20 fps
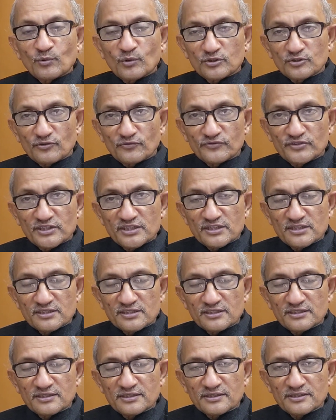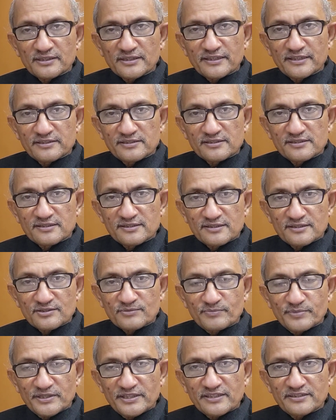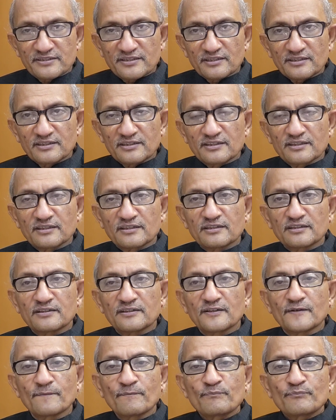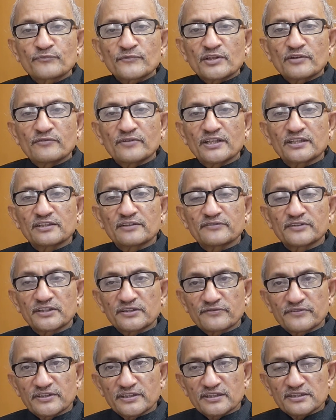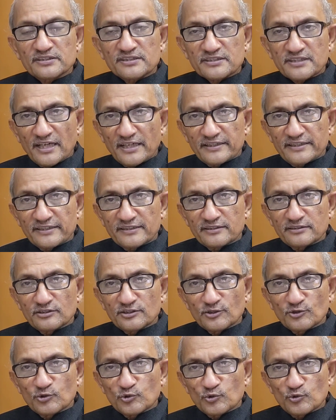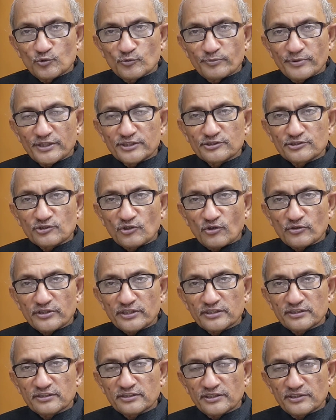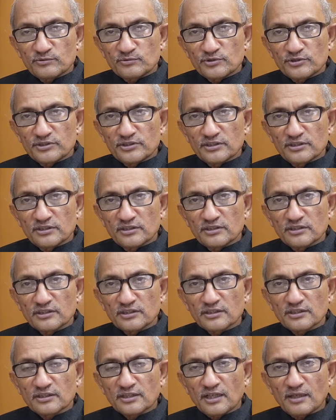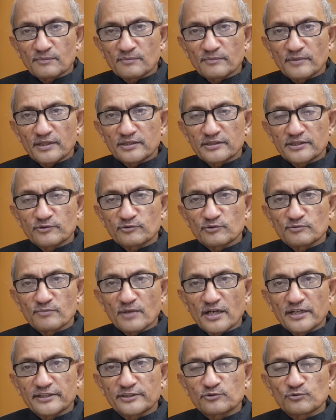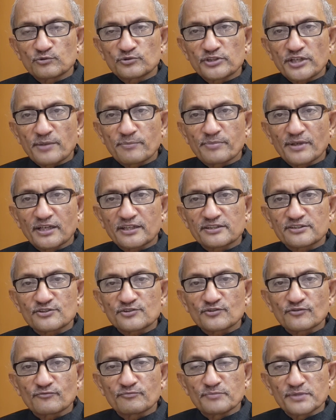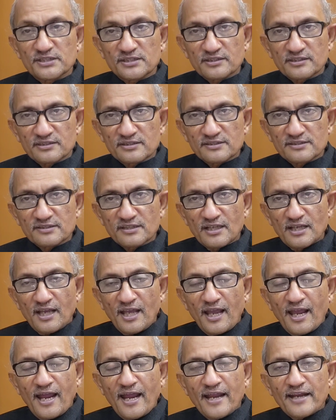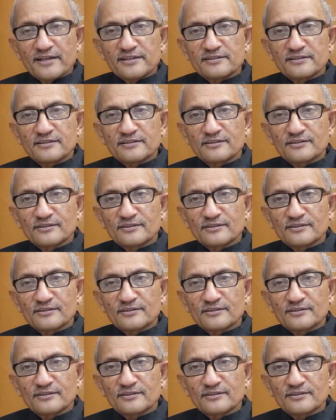one of these kids is pretty young. Whenever we are standing in a group and talking, he would come and he would buy 2-3 packets of biscuits. And